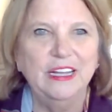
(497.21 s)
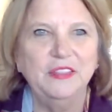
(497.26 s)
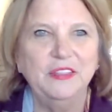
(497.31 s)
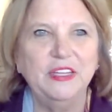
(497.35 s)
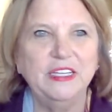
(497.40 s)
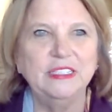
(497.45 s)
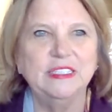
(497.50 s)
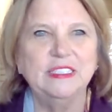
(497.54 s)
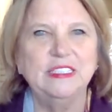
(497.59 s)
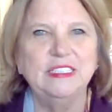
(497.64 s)

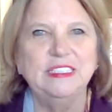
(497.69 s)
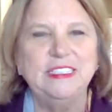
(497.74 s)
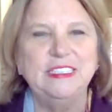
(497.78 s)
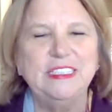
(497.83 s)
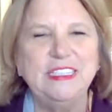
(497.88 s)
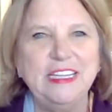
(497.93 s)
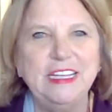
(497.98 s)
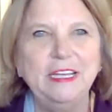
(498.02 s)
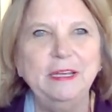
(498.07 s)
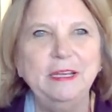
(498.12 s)
this
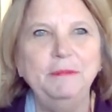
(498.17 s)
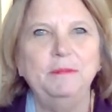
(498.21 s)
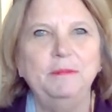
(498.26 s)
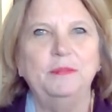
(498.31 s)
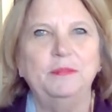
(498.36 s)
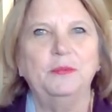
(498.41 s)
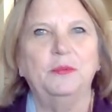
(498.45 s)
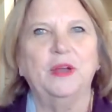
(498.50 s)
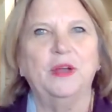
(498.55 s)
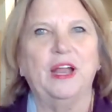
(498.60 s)

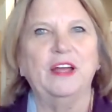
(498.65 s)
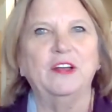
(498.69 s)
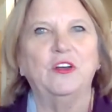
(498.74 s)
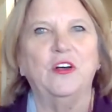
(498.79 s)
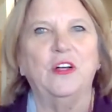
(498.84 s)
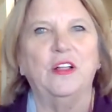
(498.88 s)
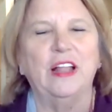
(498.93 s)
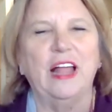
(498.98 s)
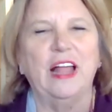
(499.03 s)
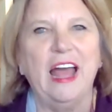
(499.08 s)
deep, what I
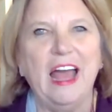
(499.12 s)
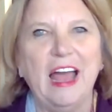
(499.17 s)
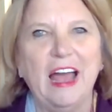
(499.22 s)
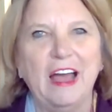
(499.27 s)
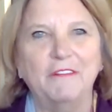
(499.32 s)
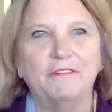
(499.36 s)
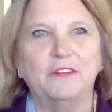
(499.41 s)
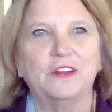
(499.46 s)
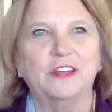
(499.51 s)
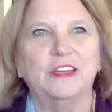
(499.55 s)
call
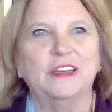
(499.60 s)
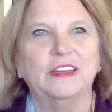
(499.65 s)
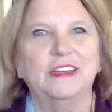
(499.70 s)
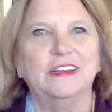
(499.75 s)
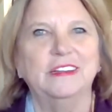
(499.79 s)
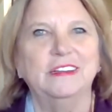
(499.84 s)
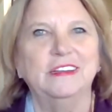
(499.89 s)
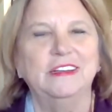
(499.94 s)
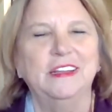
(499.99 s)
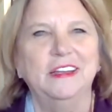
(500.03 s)

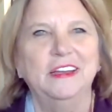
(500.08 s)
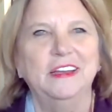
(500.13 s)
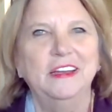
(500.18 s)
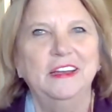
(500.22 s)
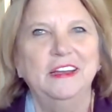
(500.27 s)
African,